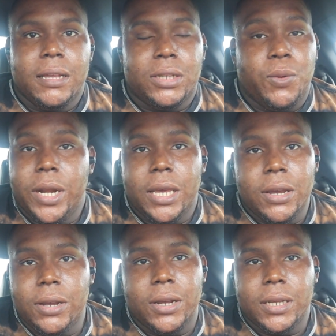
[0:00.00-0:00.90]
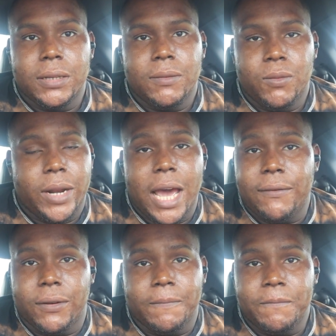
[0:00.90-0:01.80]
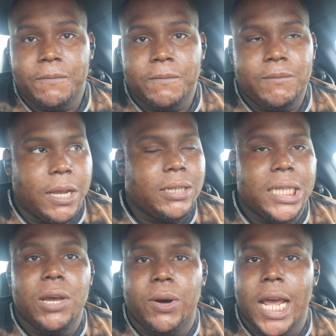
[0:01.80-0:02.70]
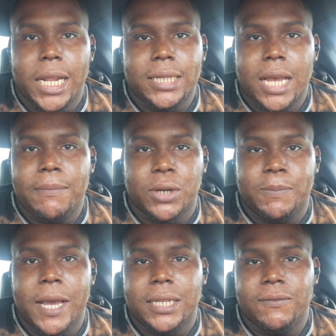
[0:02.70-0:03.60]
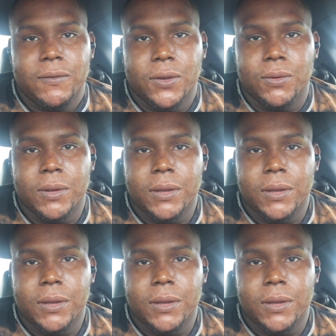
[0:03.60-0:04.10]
20 years, whatever, they're still going to have the same perspective of you